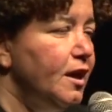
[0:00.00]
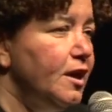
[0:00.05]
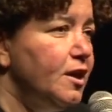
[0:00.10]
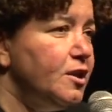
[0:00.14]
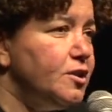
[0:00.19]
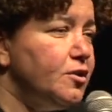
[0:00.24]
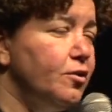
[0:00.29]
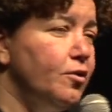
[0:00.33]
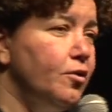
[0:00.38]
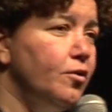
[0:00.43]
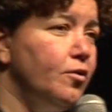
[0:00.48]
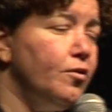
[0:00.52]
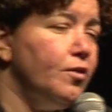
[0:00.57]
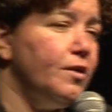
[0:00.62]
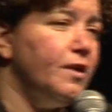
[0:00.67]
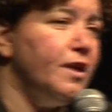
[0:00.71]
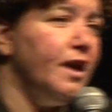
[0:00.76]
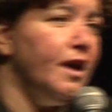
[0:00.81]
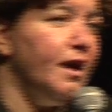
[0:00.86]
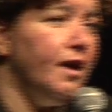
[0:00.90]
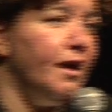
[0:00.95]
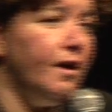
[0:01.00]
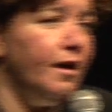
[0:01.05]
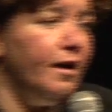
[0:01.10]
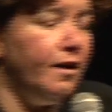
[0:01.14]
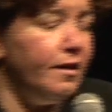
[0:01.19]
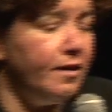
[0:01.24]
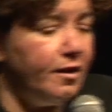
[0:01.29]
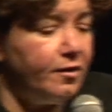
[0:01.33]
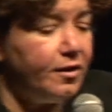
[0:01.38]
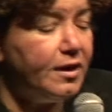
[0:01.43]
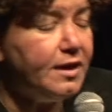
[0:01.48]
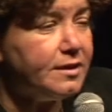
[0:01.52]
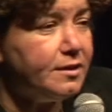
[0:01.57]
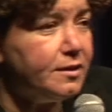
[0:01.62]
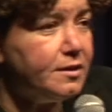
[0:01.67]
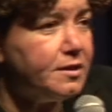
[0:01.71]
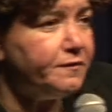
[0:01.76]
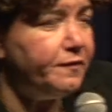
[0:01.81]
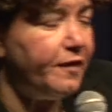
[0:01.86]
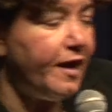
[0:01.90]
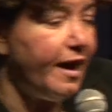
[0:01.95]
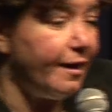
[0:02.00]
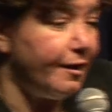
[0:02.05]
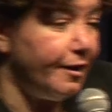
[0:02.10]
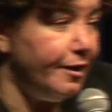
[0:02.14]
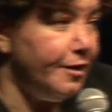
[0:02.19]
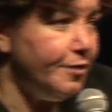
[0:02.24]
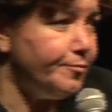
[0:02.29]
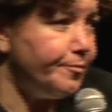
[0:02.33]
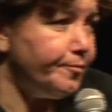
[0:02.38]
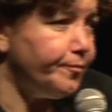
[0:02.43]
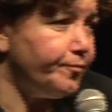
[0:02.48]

So the, the reasons vary.